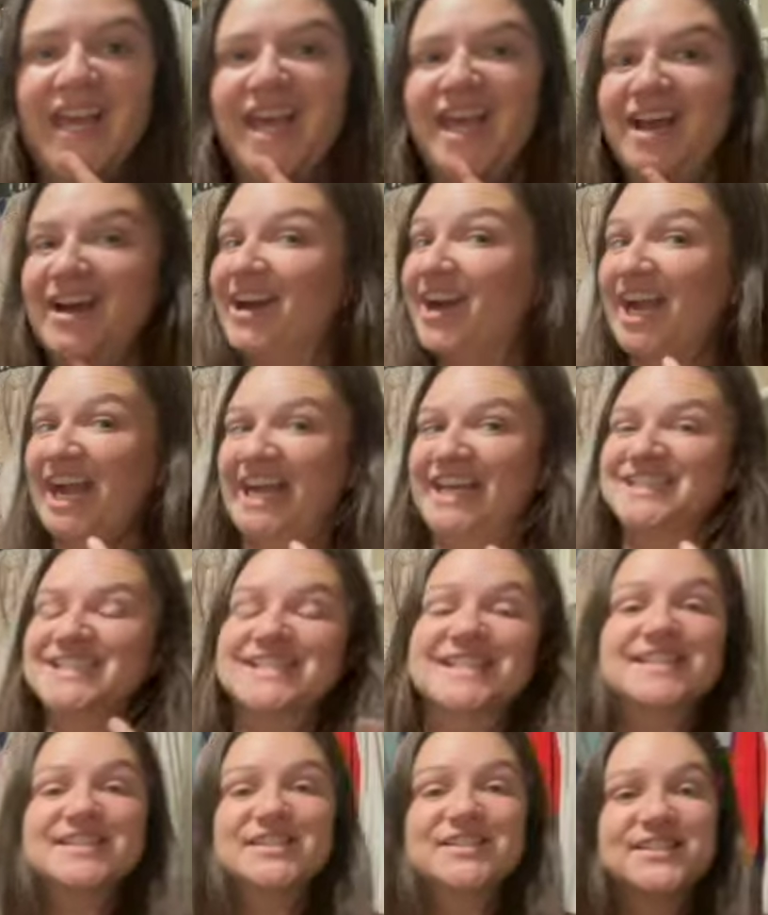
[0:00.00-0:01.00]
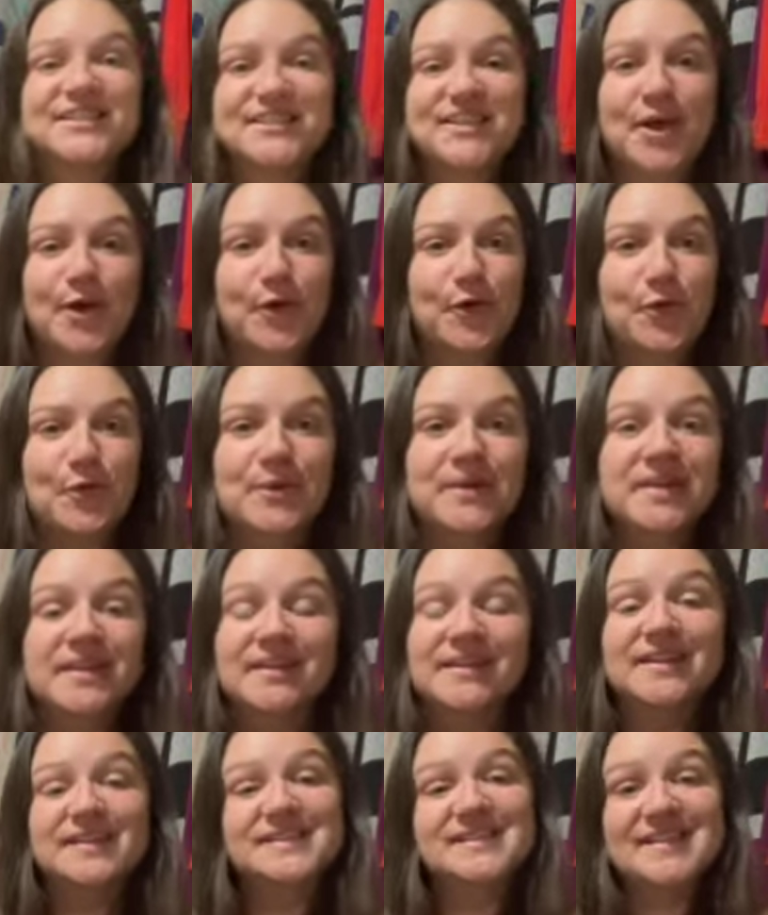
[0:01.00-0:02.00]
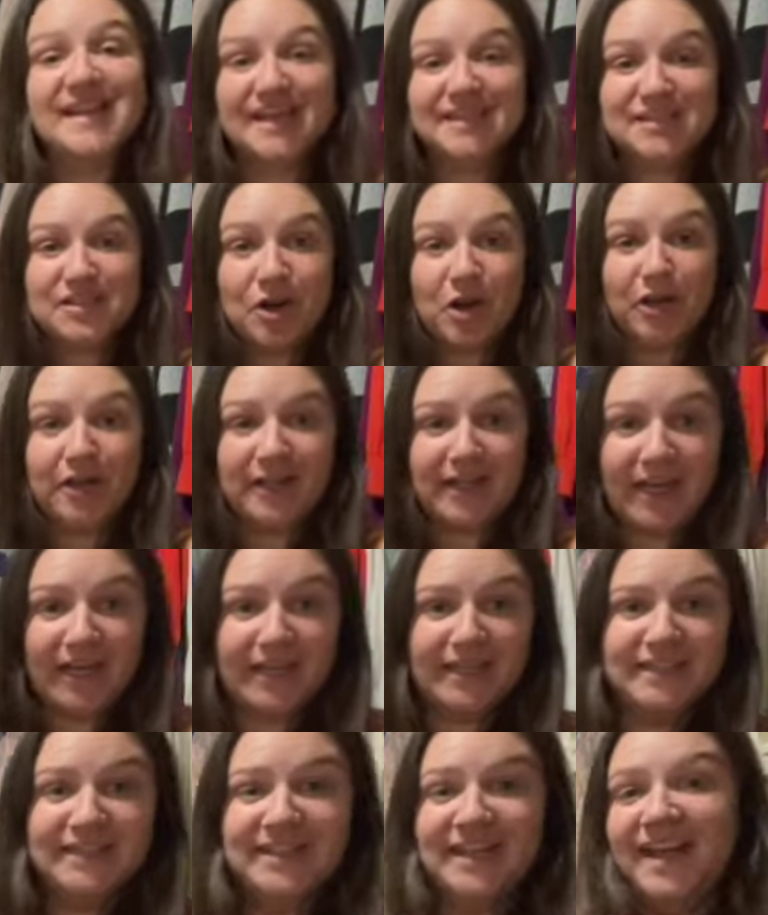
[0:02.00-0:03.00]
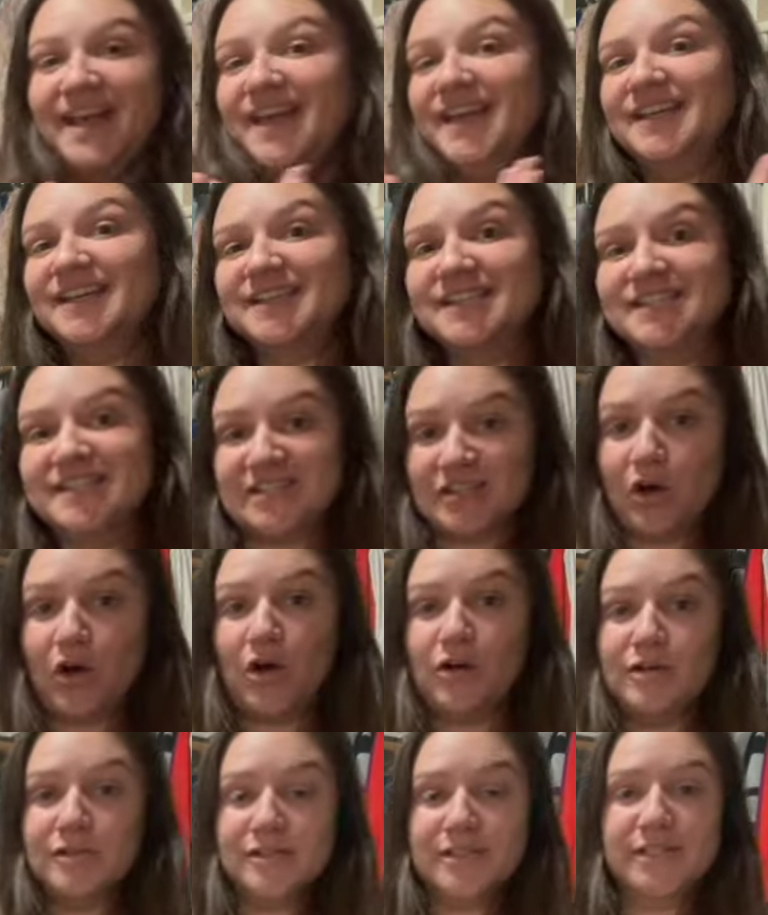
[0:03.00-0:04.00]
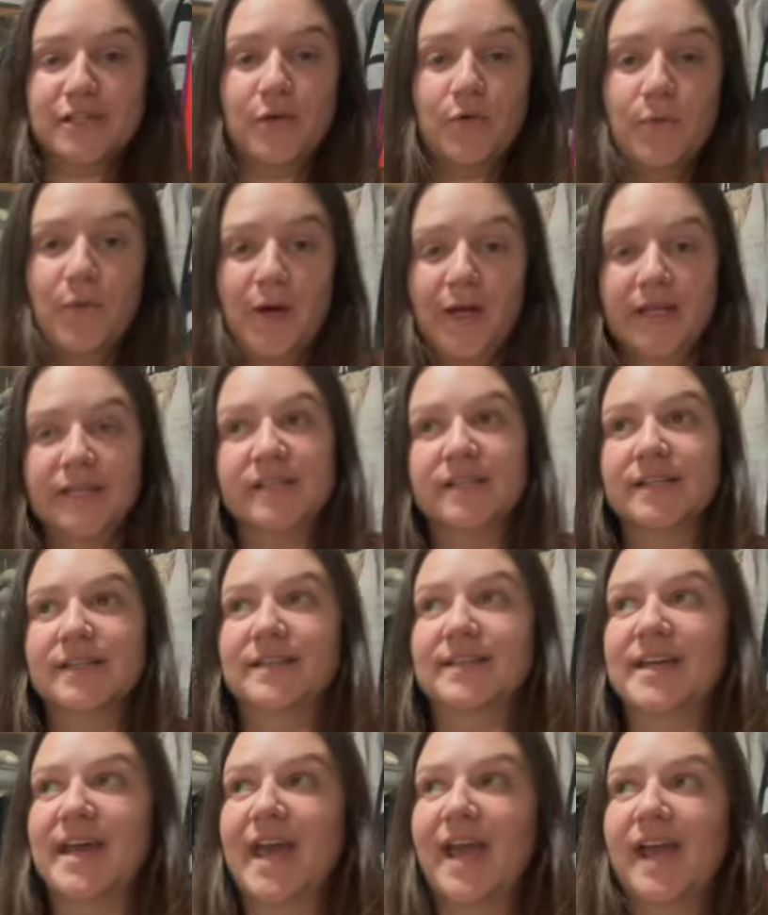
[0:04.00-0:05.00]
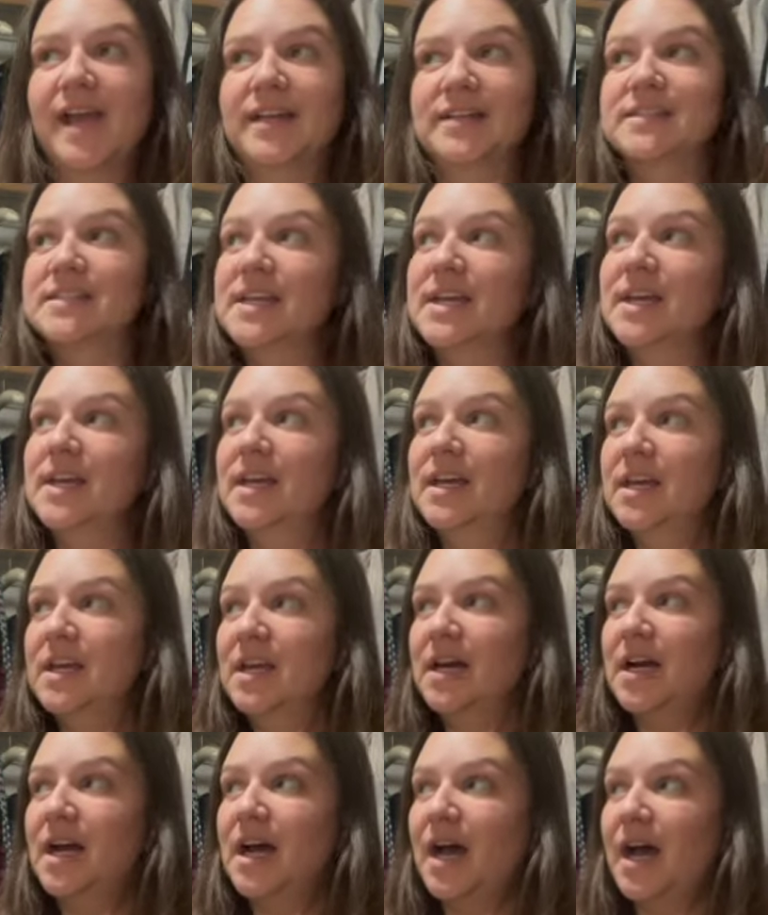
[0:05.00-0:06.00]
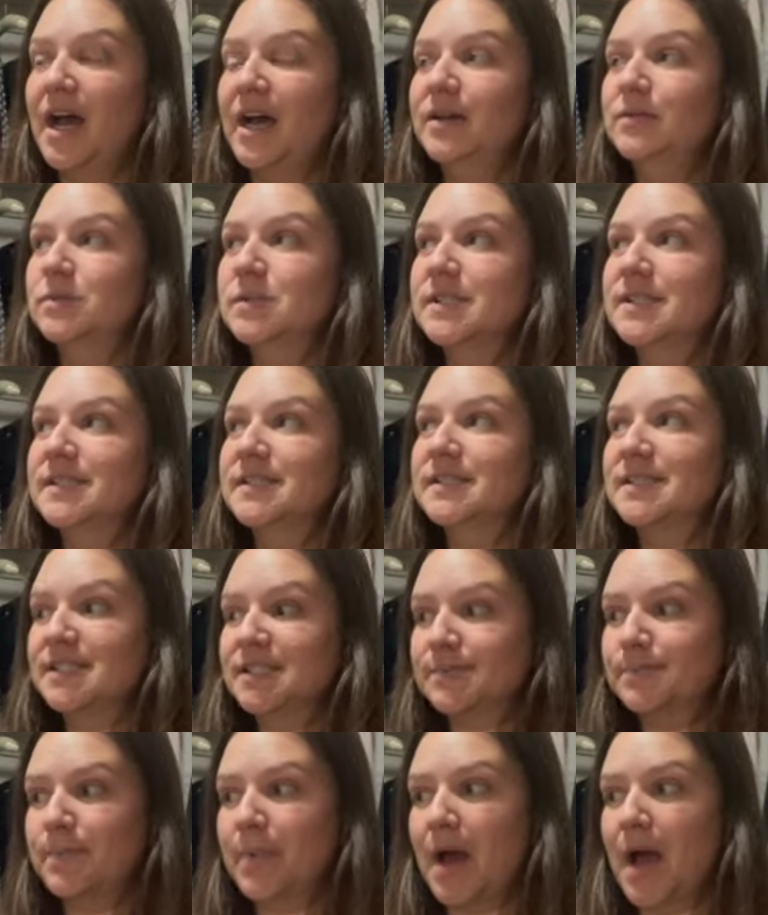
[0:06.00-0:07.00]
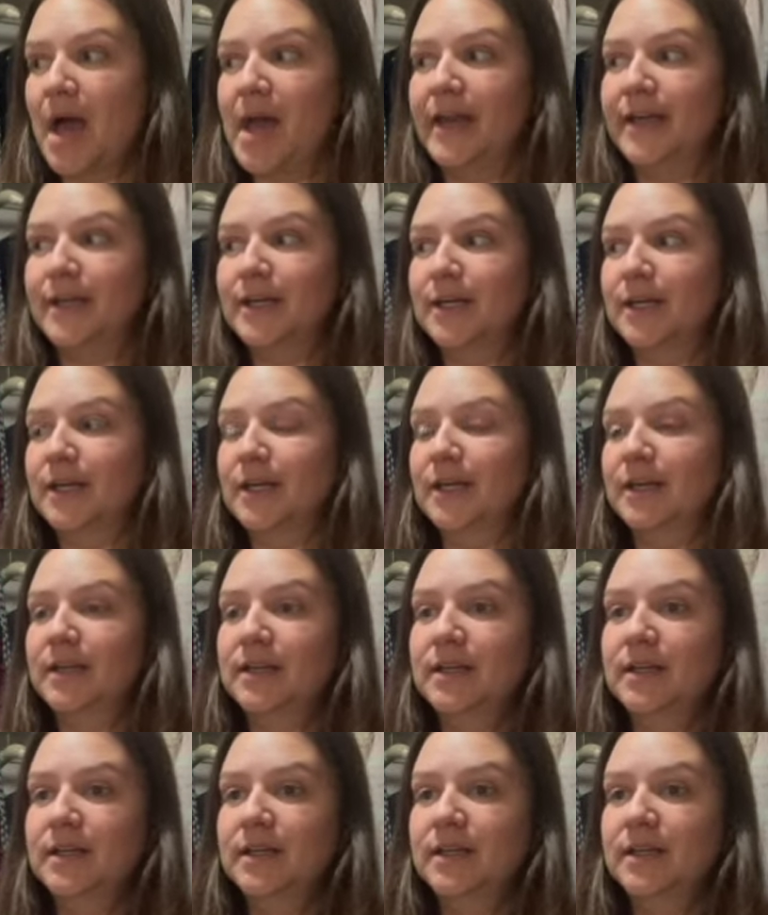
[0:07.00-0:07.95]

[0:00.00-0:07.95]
All right, so this next cardigan is also one that I was inspired